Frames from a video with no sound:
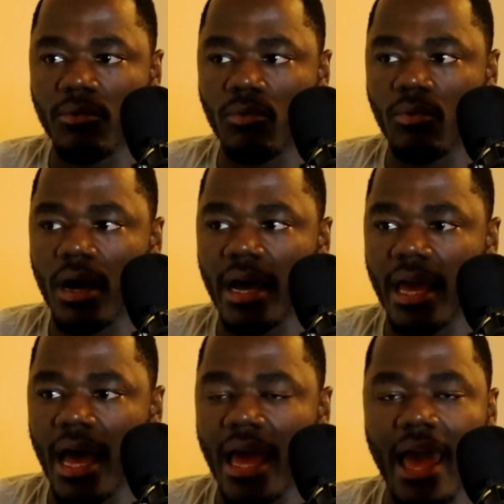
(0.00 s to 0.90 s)
why
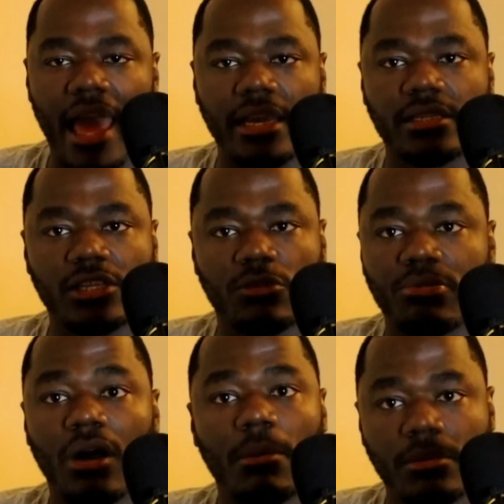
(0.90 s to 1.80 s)
I had such a
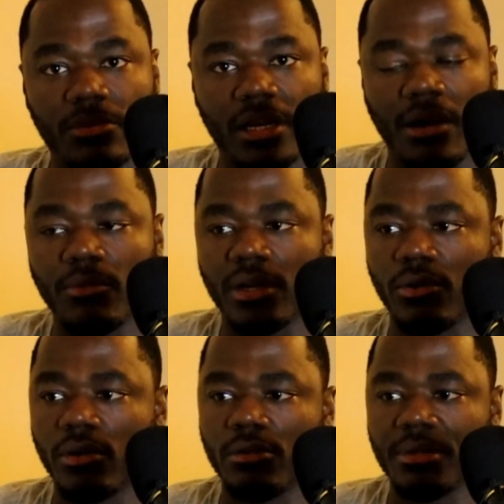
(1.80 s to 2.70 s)
problem with it, I want to go
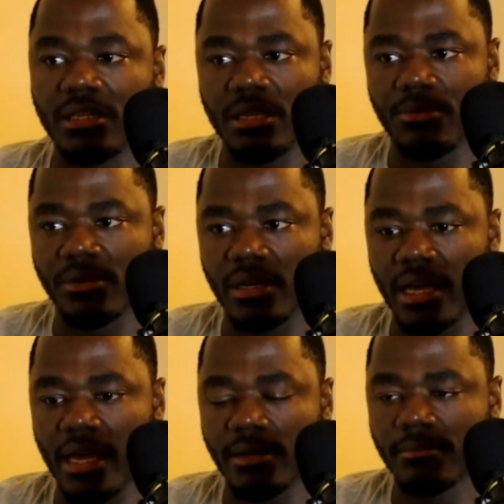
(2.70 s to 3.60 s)
a little bit deeper into that.